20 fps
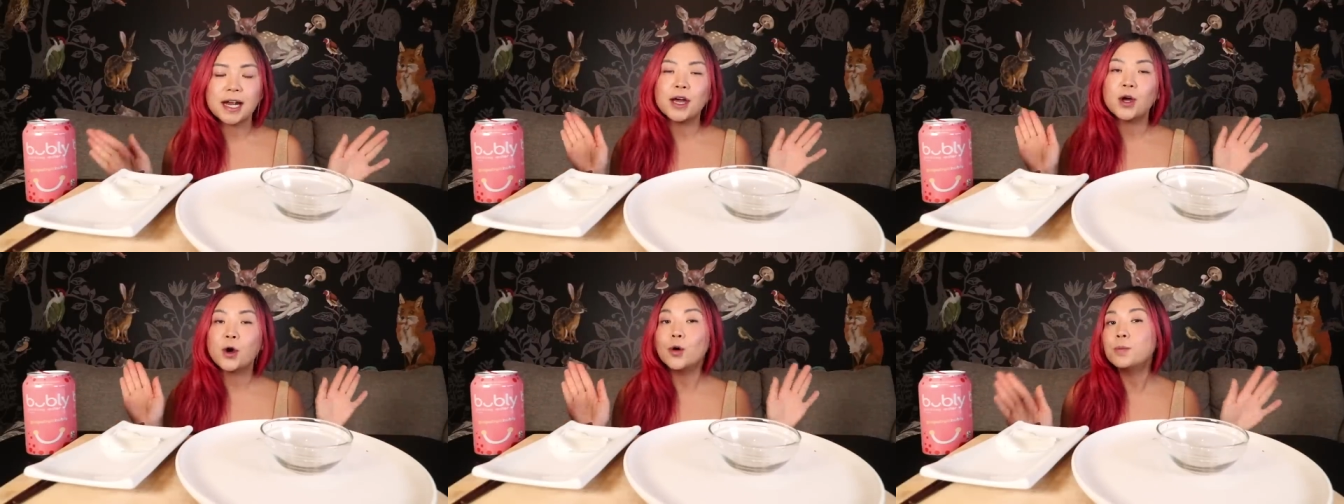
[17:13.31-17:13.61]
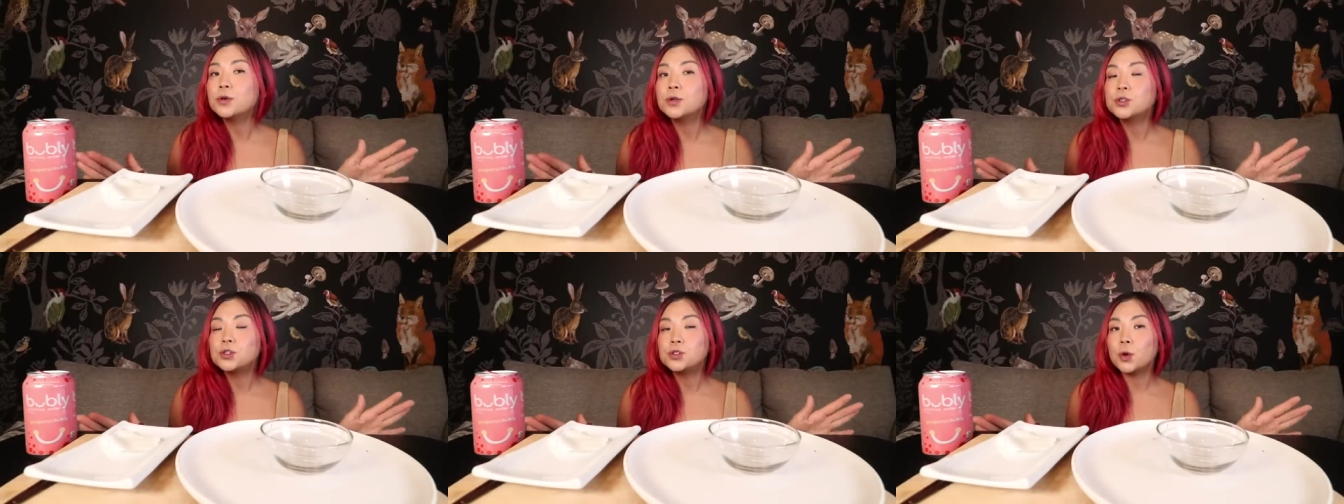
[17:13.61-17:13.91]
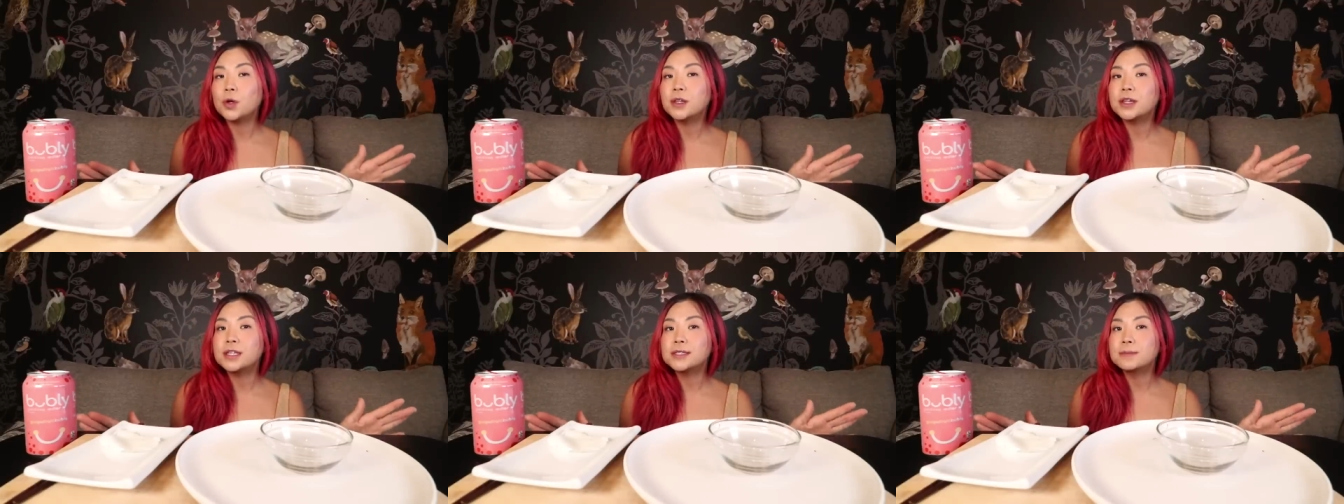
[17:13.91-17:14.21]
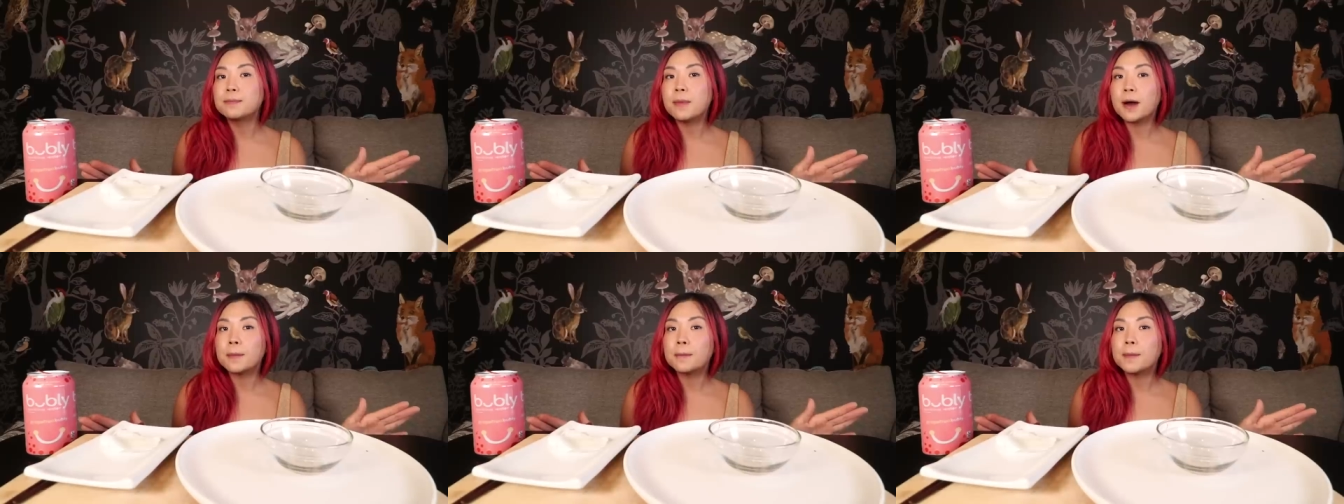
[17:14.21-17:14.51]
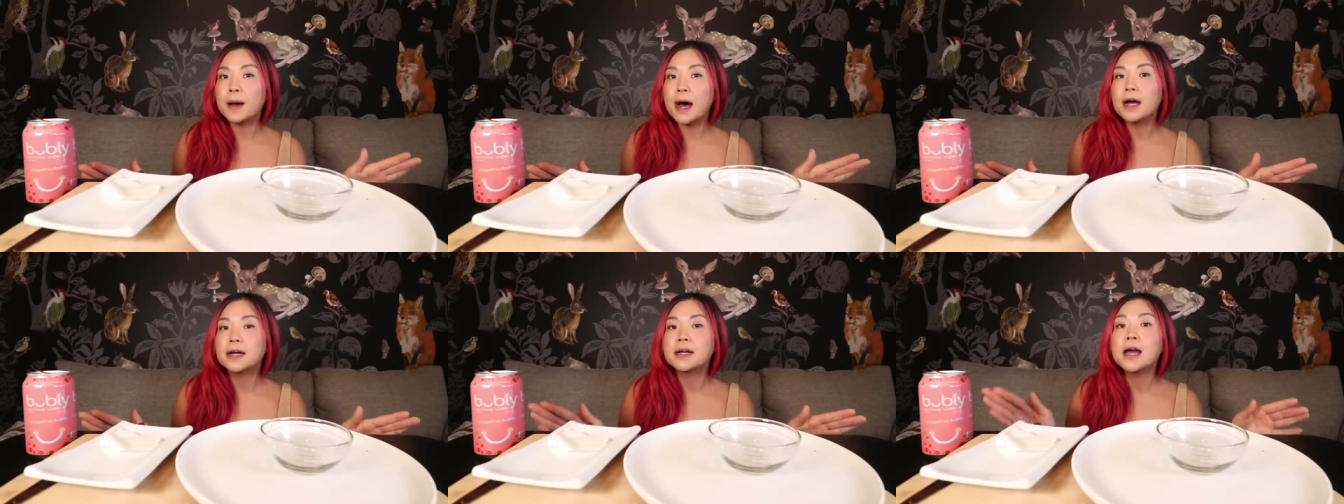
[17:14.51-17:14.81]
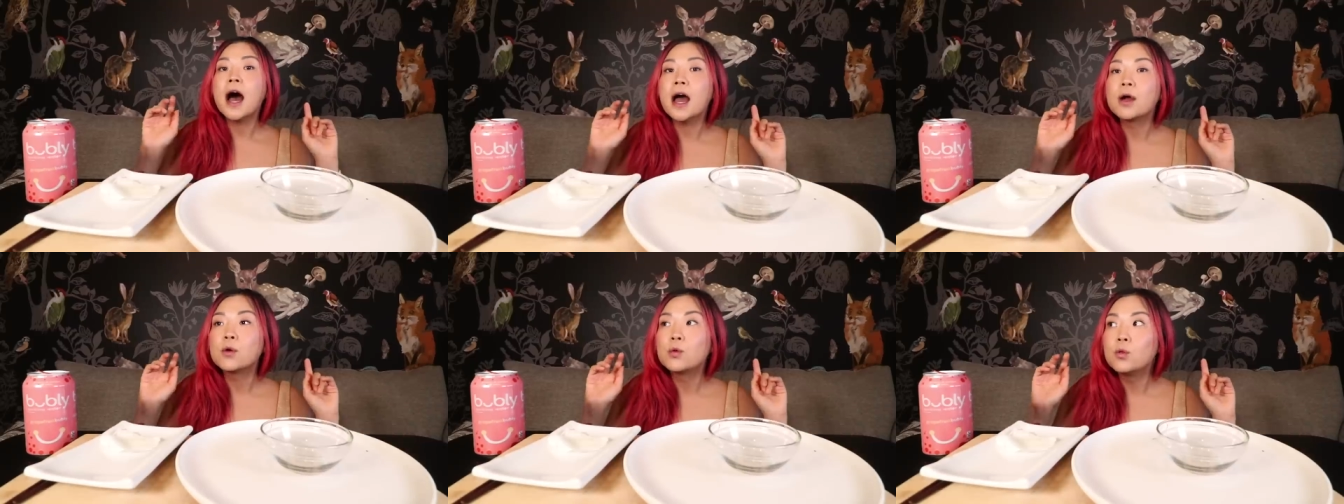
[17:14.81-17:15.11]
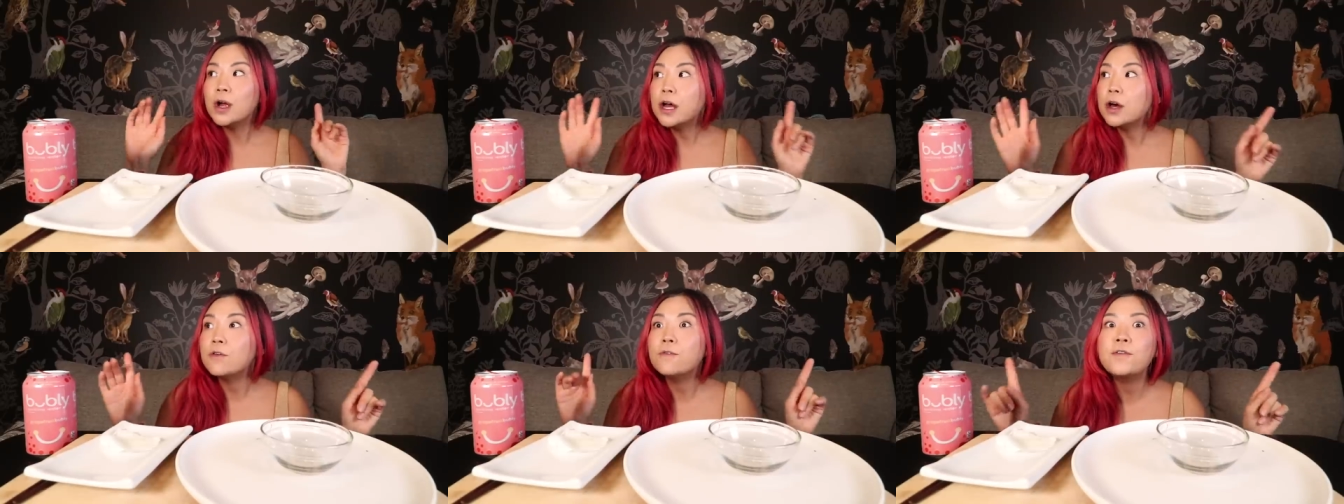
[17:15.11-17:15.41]
I hope you enjoyed this mukbang. I
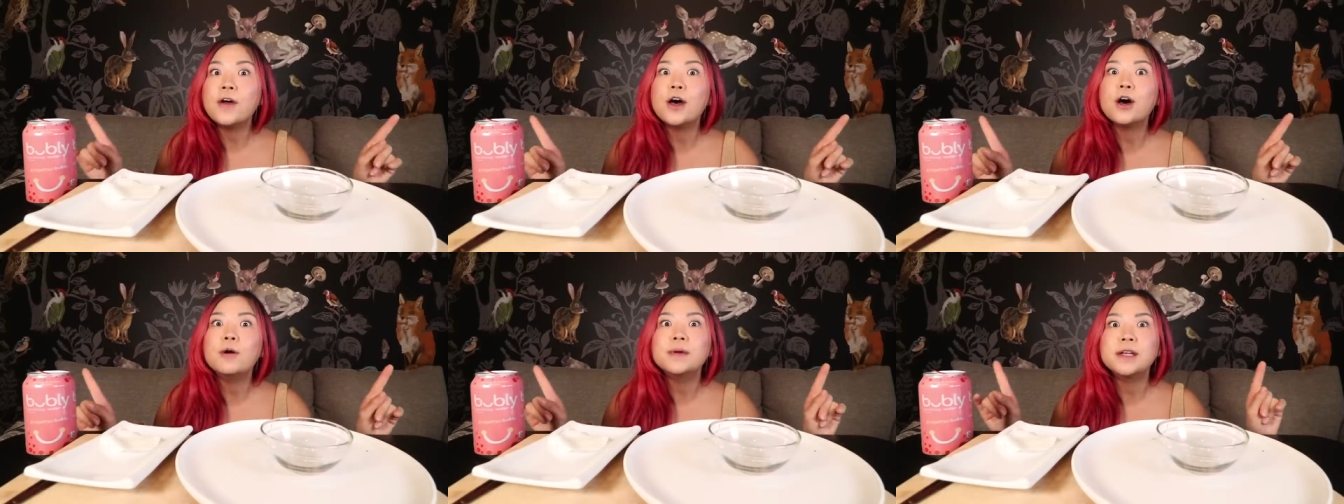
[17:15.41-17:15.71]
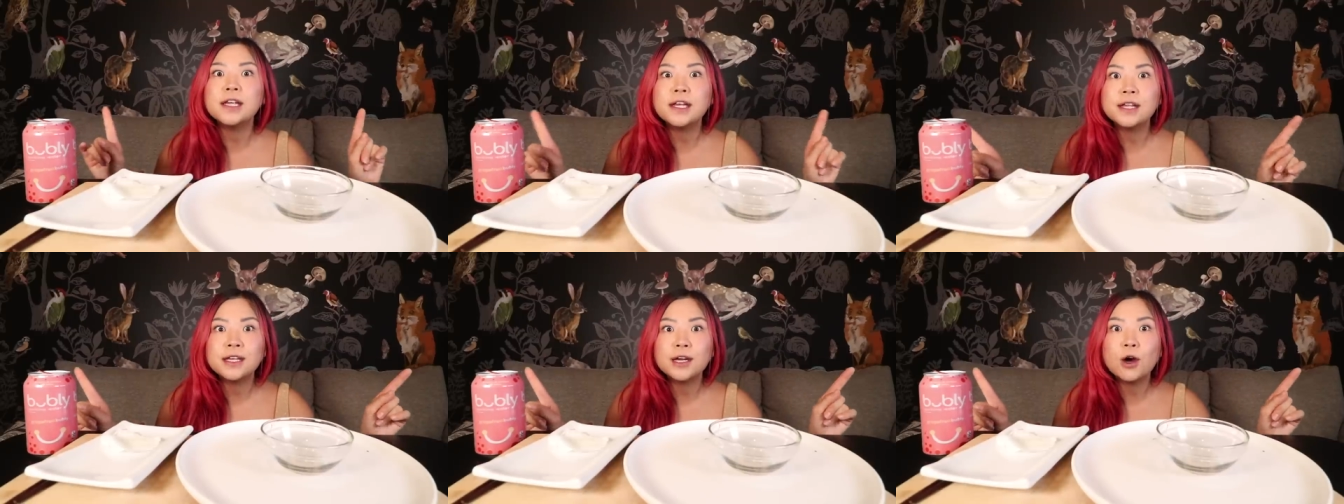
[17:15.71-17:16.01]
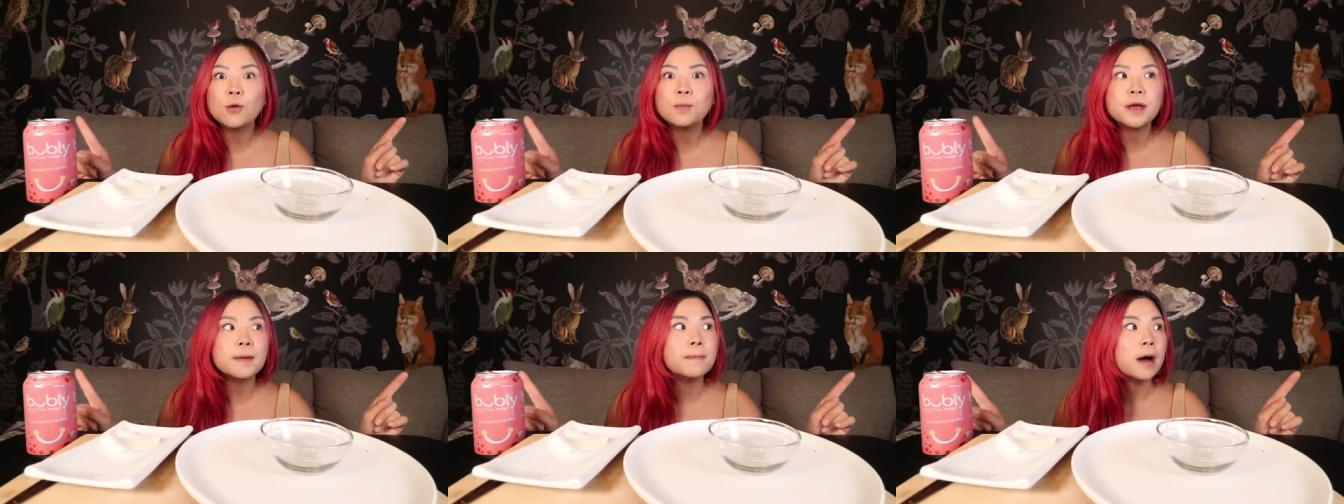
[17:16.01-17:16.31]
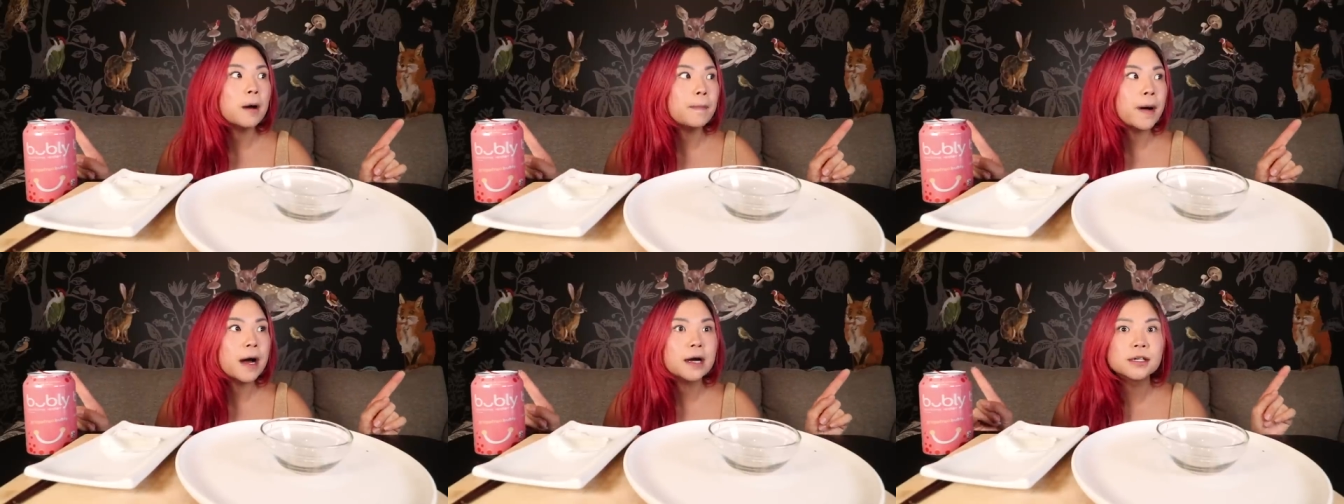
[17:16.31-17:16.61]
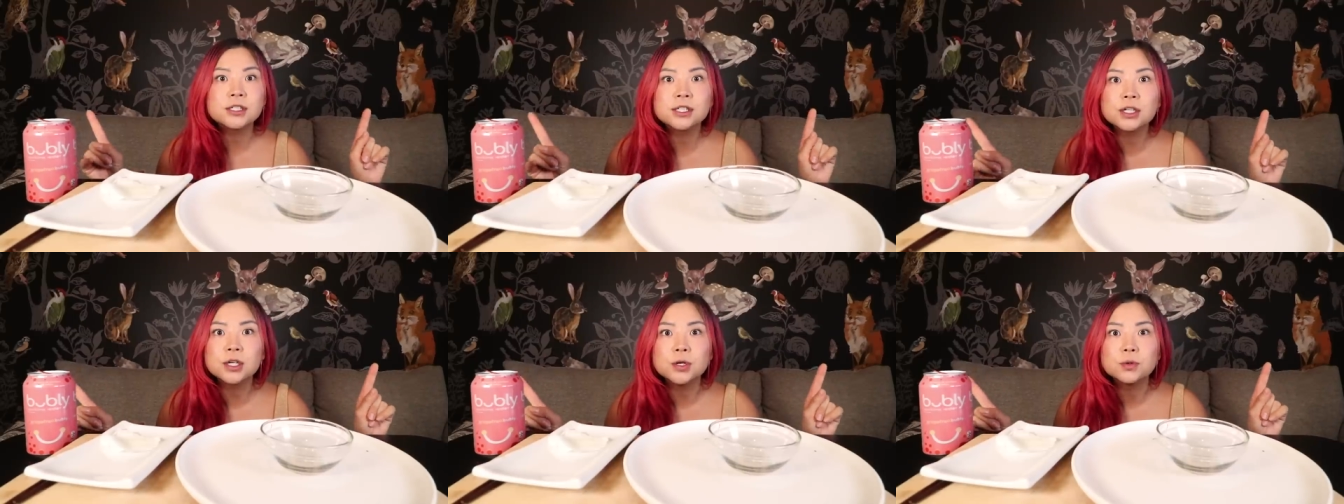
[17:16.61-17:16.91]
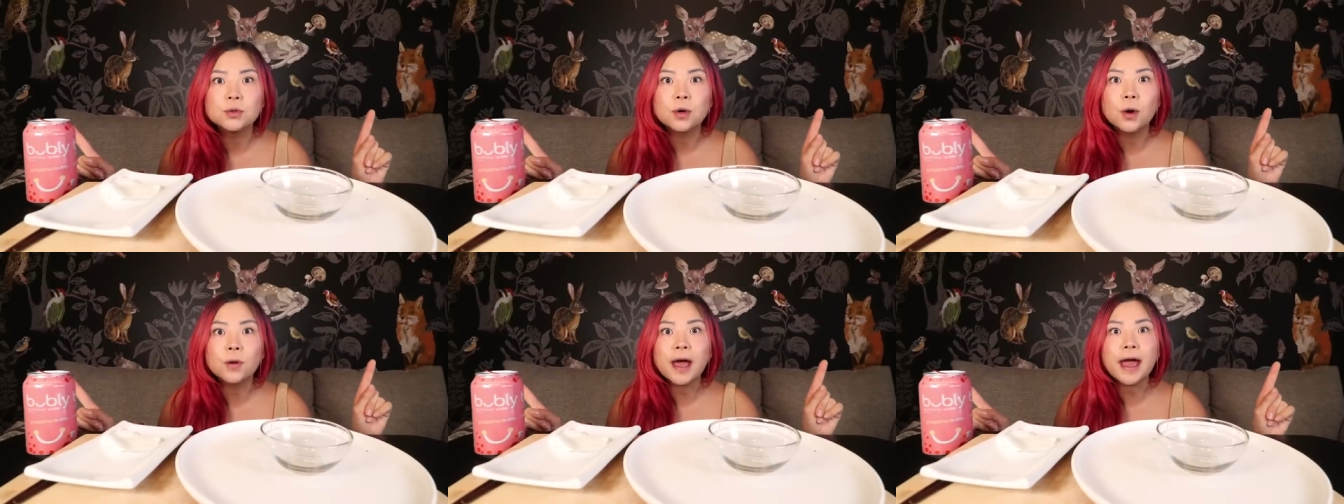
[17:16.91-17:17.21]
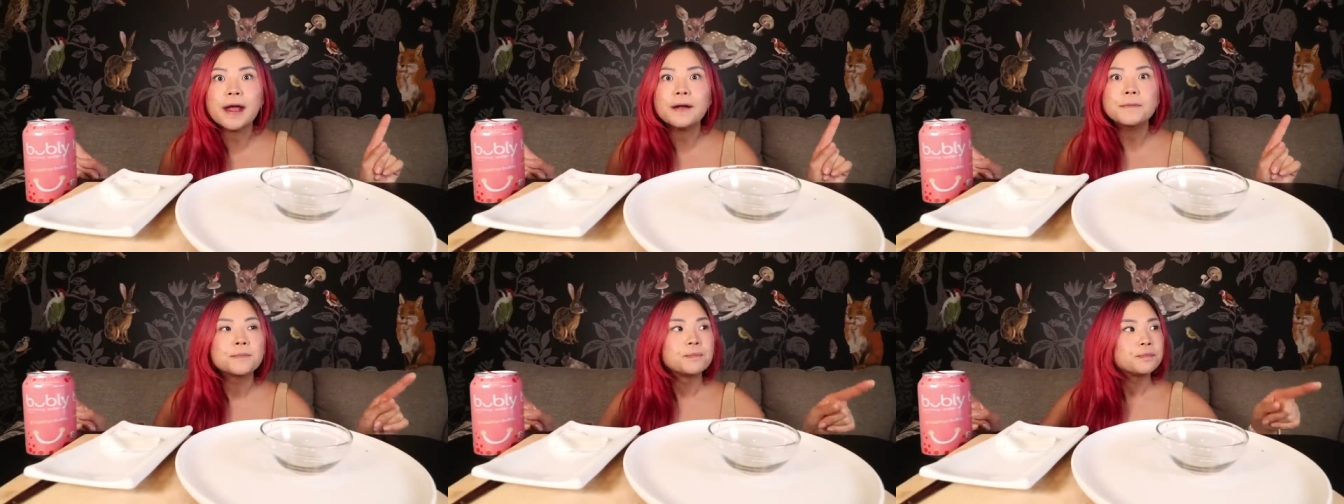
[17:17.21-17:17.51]
will film an Ethiopian mukbang soon,
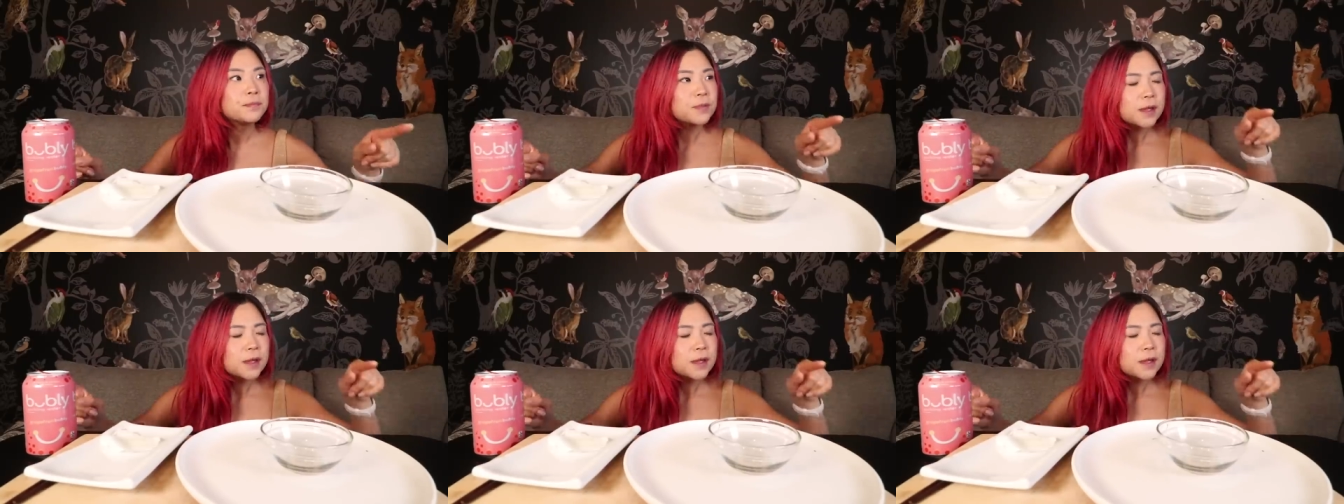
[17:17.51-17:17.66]
okay?